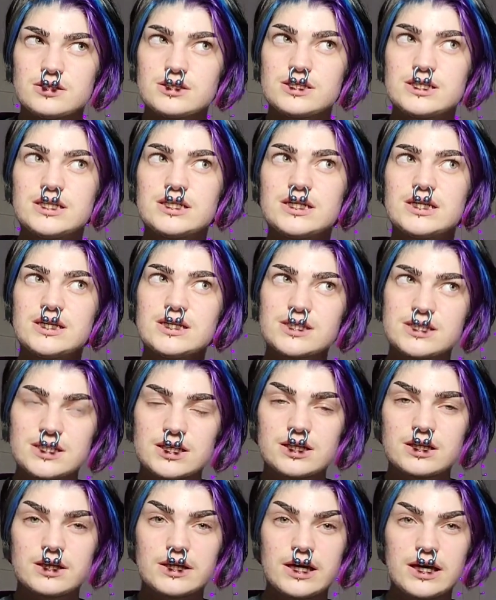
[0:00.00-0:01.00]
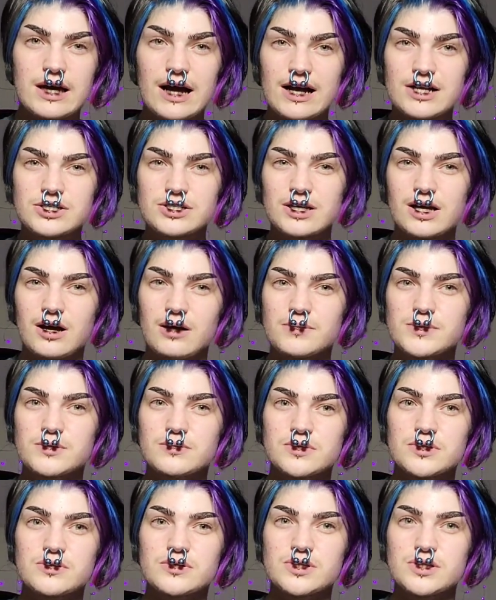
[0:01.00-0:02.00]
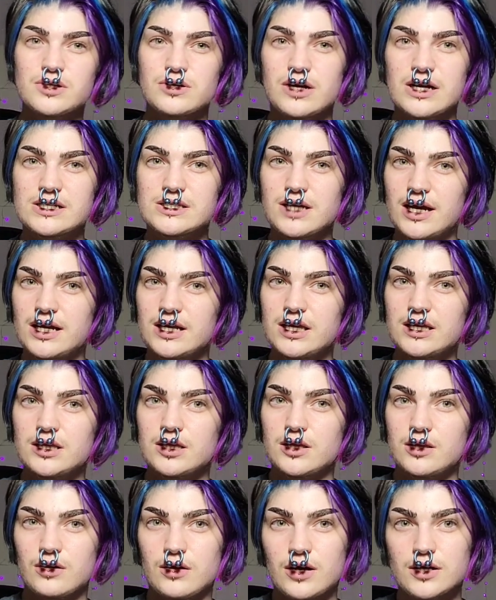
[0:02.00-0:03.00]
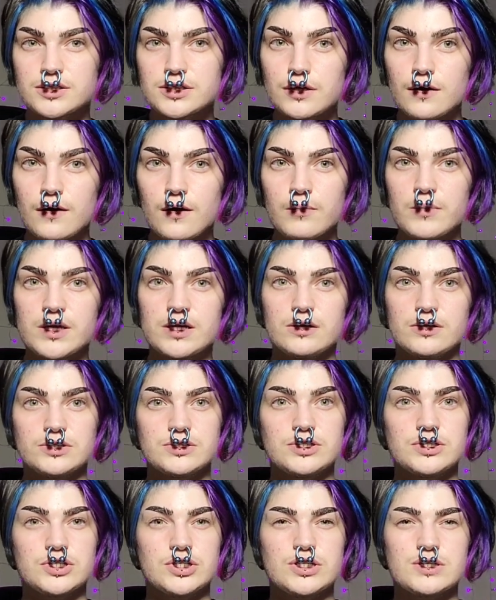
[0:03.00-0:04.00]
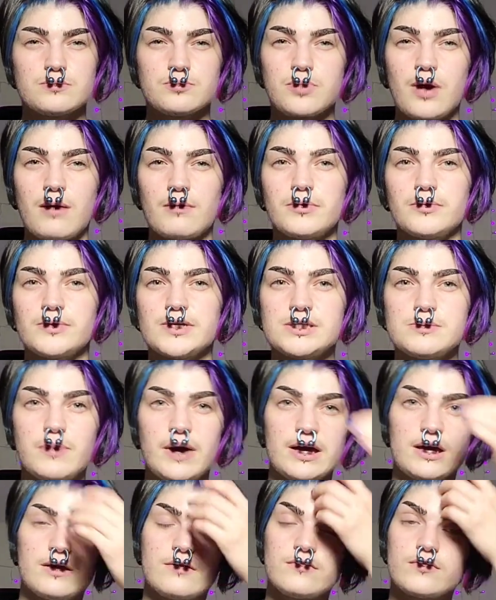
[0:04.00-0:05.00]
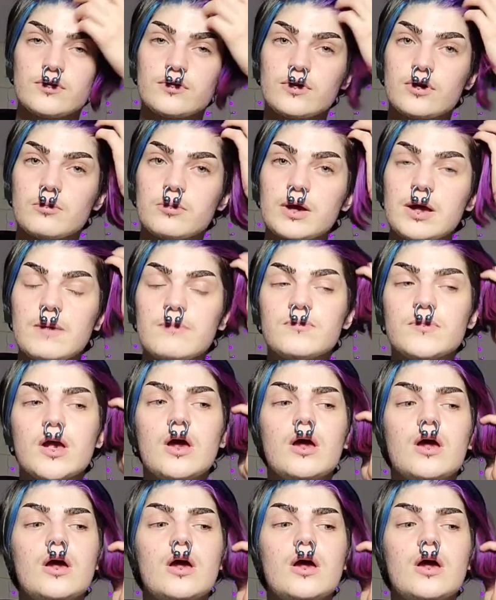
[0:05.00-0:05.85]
statistically actually helps reduce your anxiety in the long term. It'll just probably spike it for a little bit.